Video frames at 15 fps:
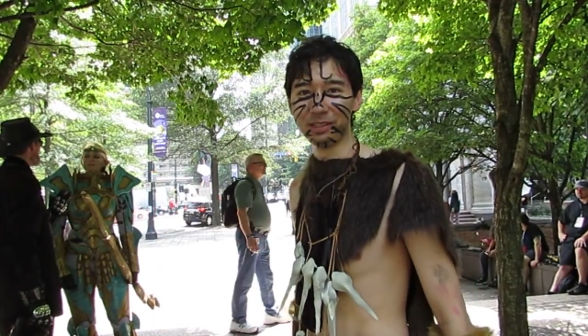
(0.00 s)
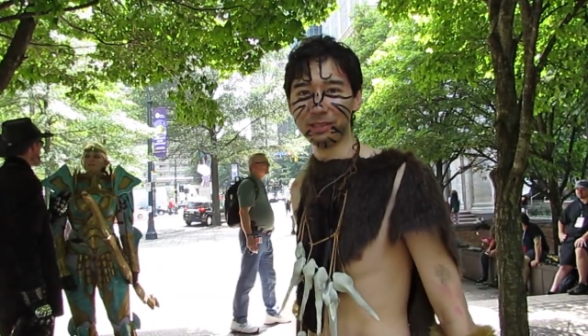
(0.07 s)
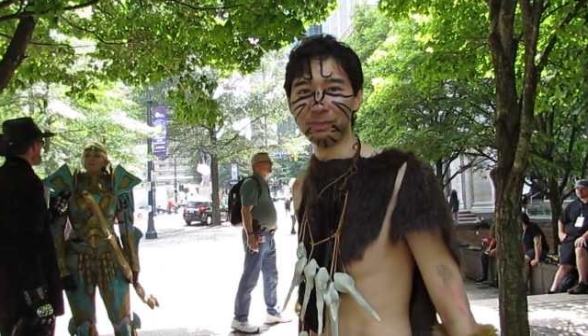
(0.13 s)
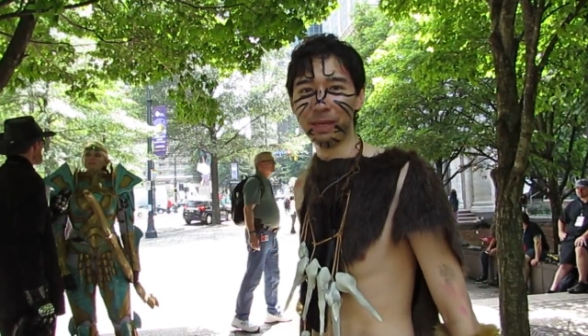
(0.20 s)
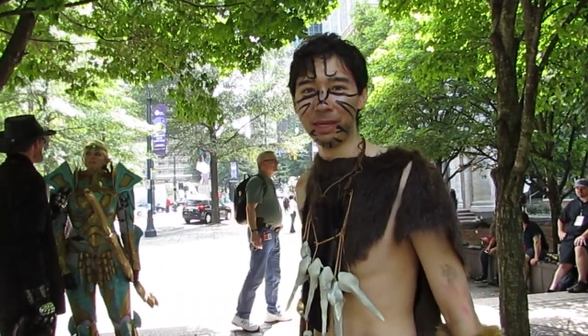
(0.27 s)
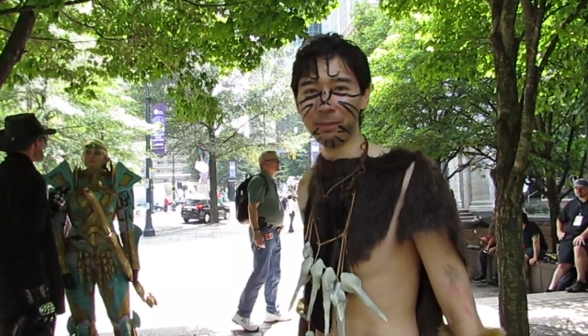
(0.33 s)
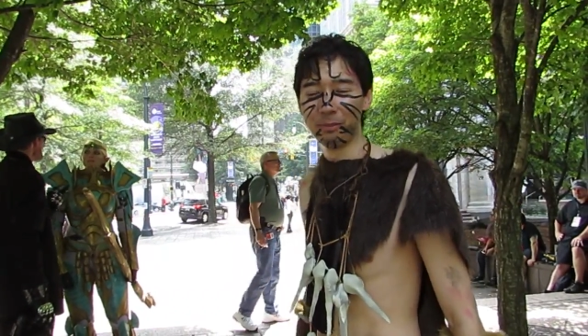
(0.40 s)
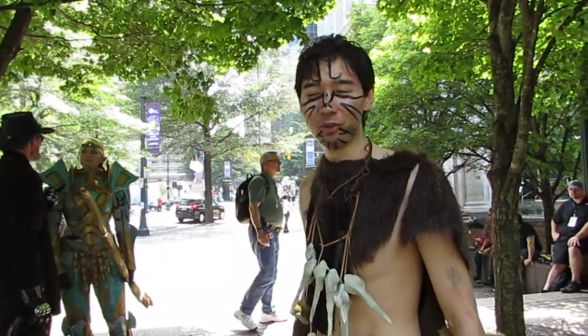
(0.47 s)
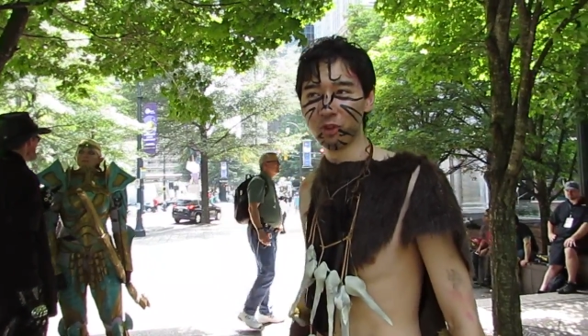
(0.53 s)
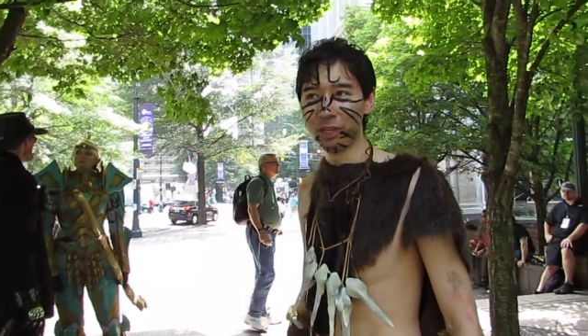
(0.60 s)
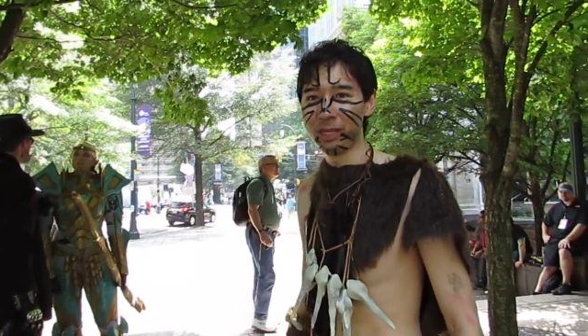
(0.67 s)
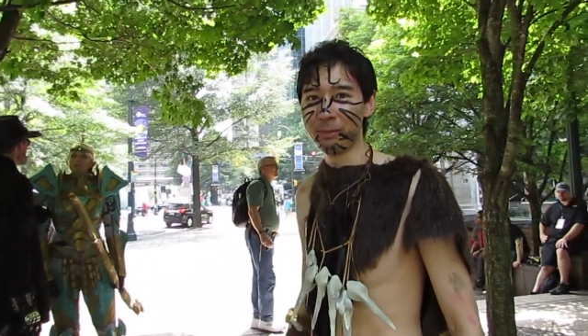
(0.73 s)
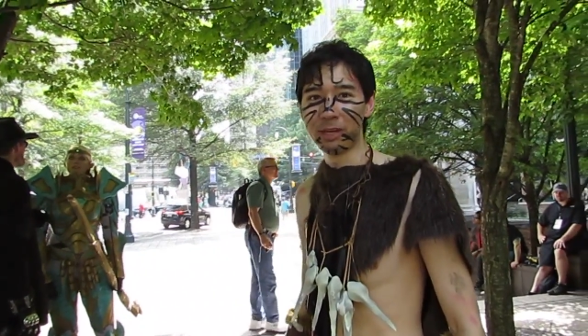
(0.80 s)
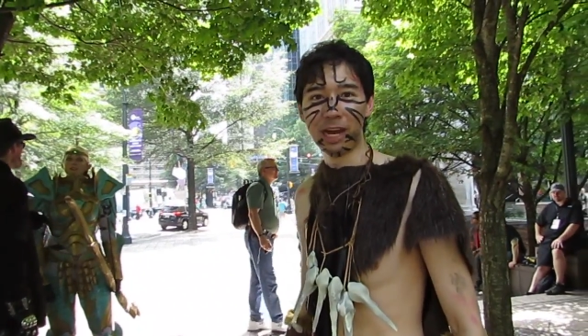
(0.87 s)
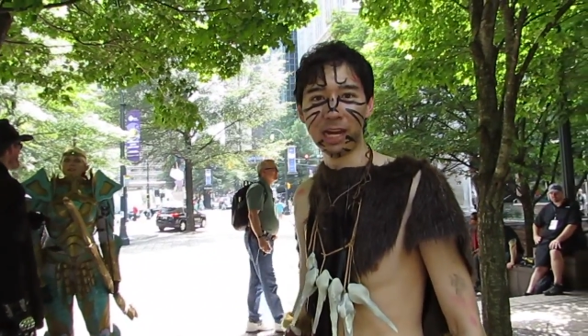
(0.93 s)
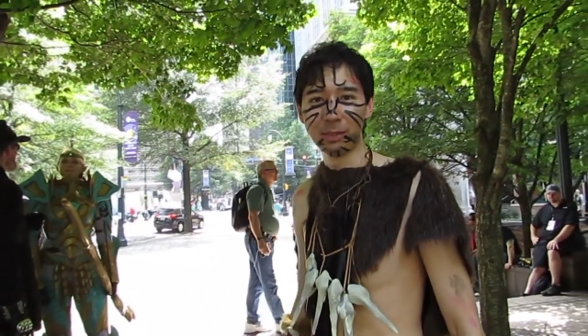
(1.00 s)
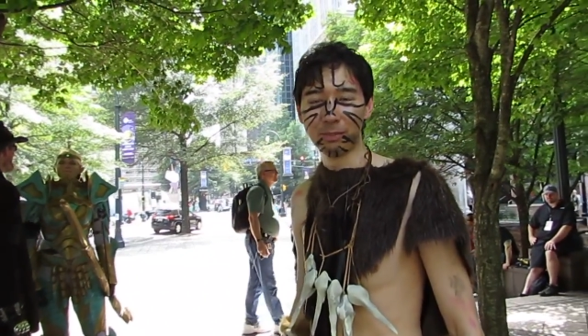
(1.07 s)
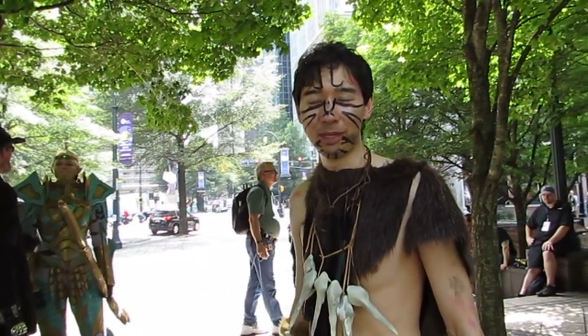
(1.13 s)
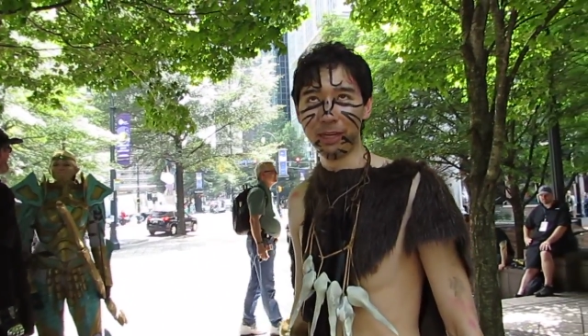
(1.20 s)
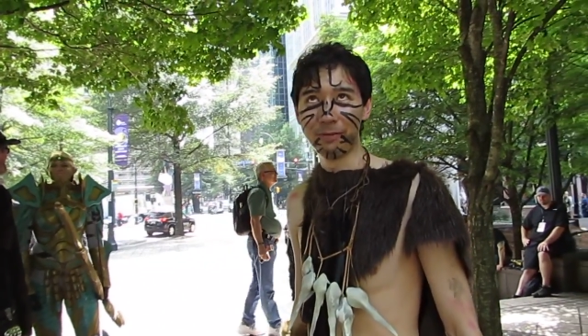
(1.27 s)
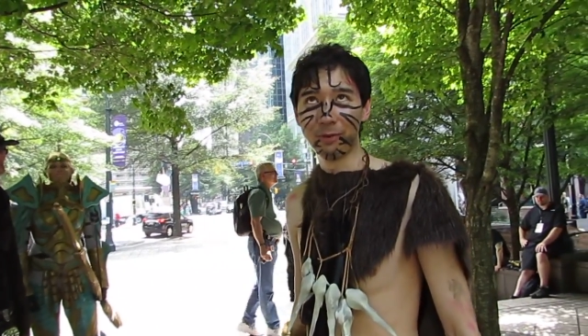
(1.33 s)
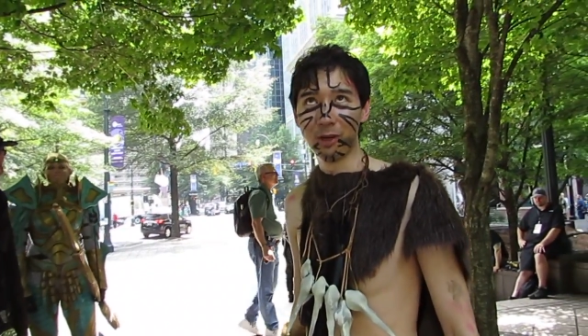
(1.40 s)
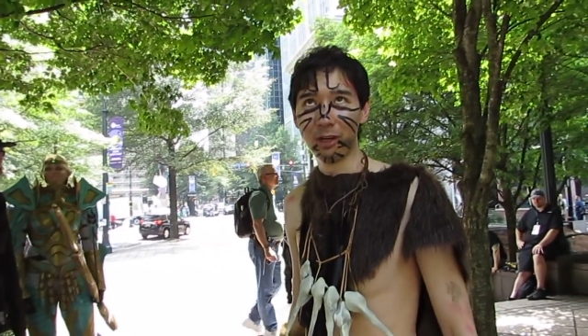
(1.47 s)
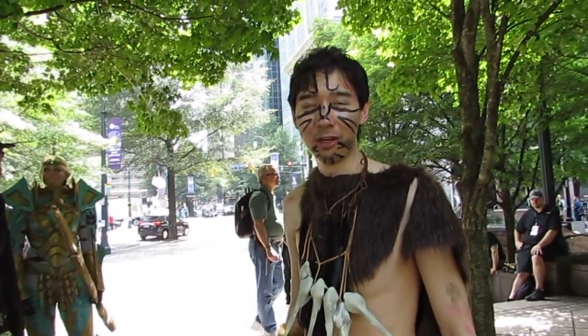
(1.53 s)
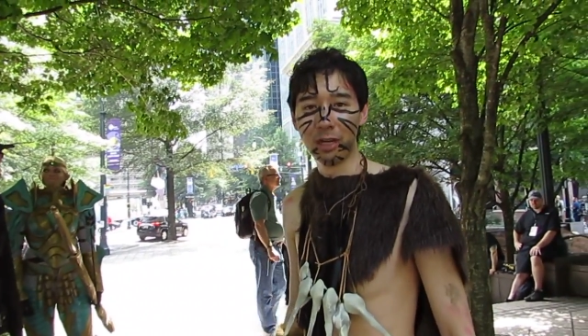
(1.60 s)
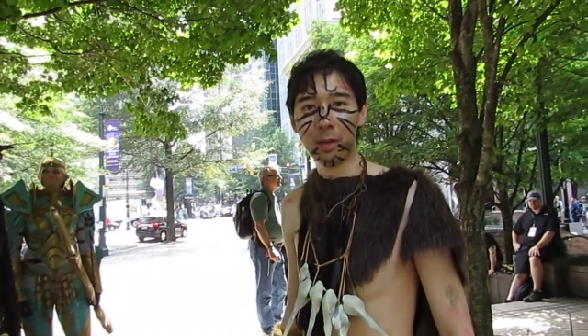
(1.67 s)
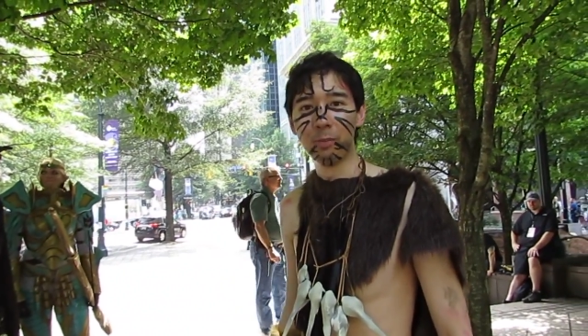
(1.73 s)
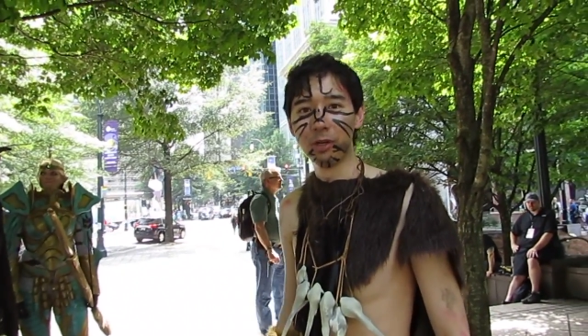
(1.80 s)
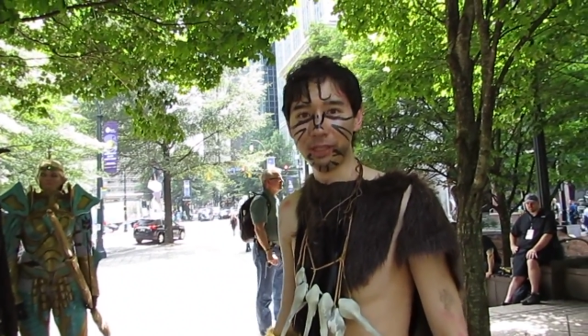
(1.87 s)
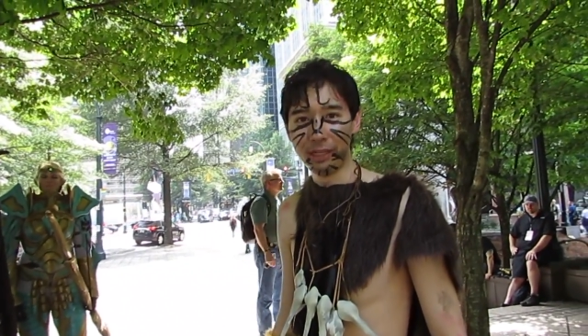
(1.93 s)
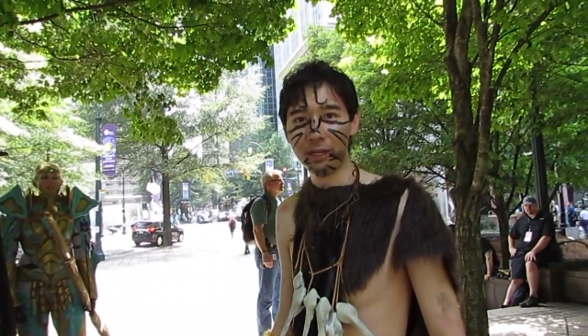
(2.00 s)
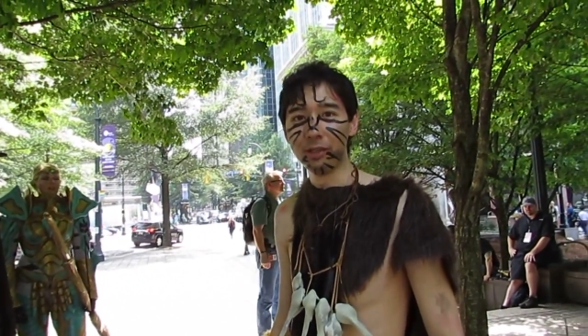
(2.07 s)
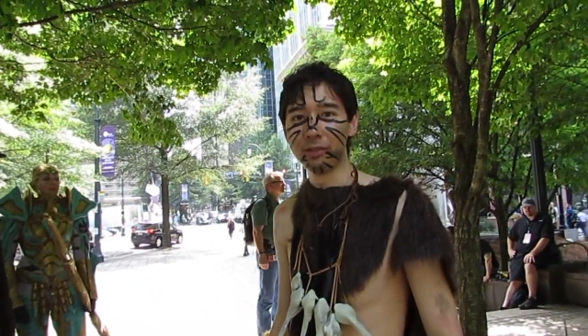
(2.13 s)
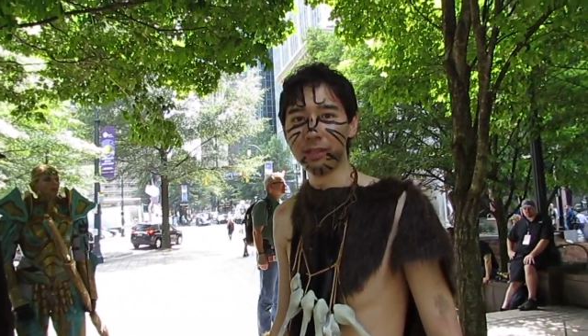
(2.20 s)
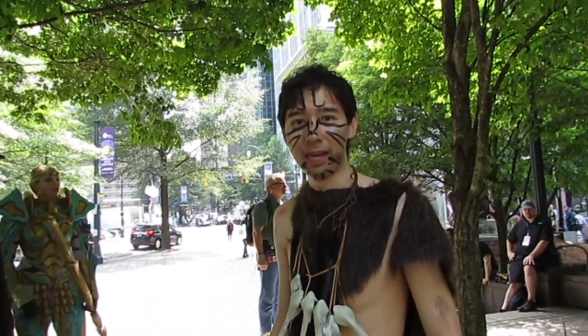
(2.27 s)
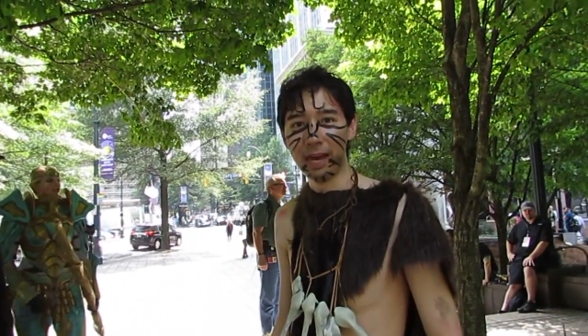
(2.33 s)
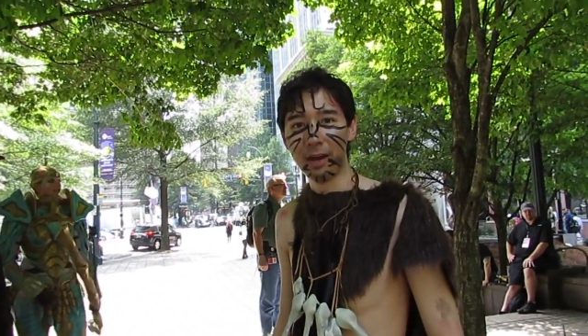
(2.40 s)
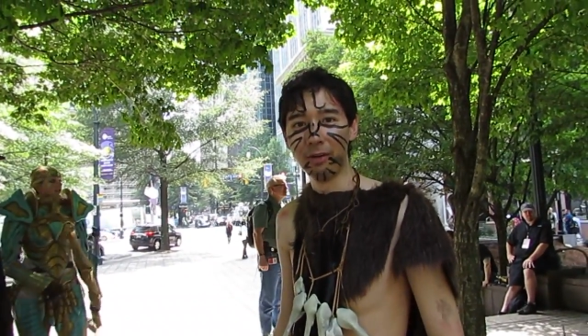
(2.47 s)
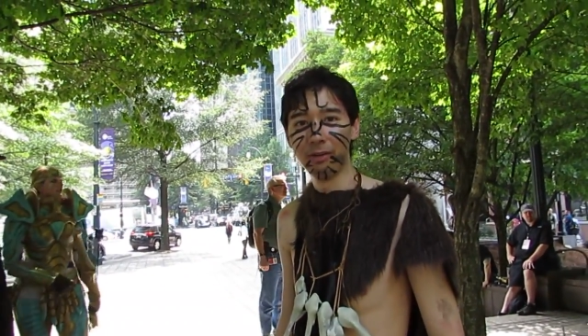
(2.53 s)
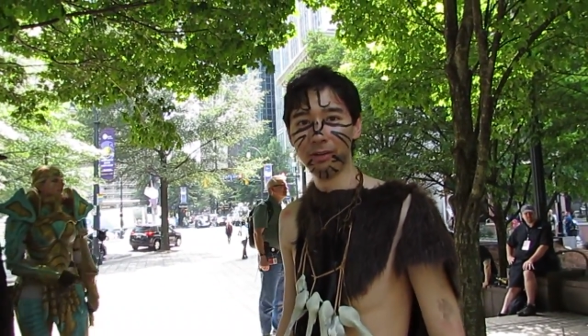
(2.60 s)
It's been a dream cosplay for a number of years now.